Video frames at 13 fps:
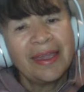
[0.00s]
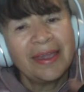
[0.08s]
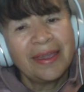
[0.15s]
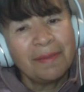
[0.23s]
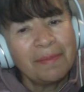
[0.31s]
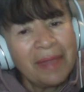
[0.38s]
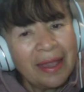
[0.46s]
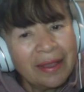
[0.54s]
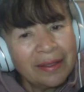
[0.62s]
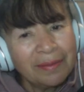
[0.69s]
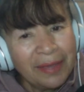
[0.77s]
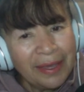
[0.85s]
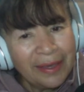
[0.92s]
email
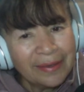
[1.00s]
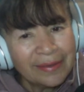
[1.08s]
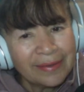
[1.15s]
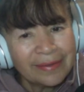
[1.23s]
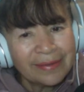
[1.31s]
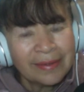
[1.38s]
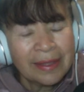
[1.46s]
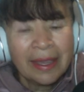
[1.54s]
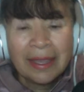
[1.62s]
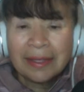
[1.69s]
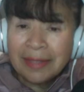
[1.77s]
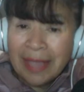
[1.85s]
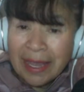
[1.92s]
me,
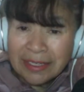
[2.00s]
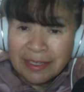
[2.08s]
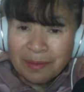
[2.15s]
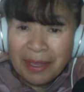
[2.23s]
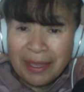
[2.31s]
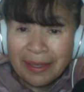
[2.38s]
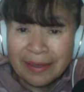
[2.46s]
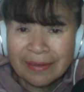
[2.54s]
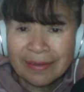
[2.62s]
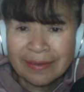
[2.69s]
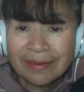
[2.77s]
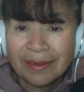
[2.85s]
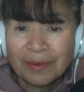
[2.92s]
text me,
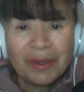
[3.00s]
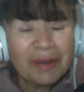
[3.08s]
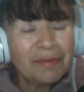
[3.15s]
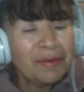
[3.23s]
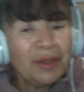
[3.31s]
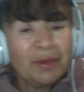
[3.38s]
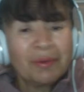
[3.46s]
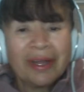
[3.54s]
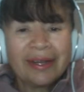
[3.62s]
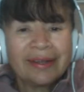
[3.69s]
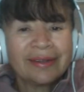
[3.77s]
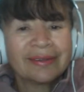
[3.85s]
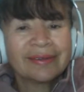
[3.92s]
whatever you want.